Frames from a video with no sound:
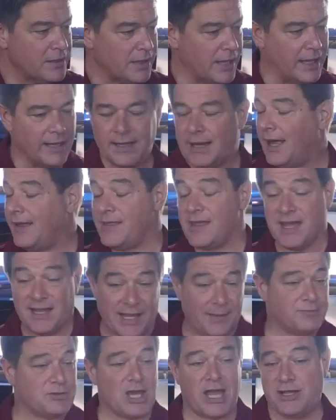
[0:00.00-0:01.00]
And they
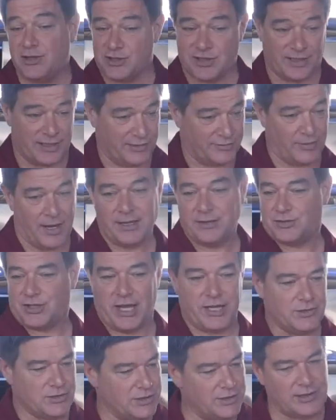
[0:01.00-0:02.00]
kept changing things, right?
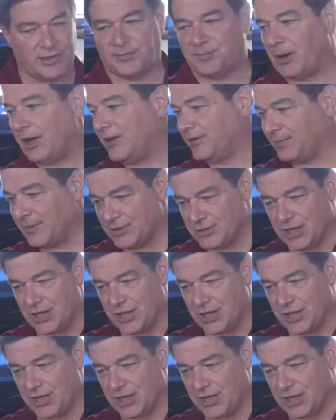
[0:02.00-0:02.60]
Changing displacement,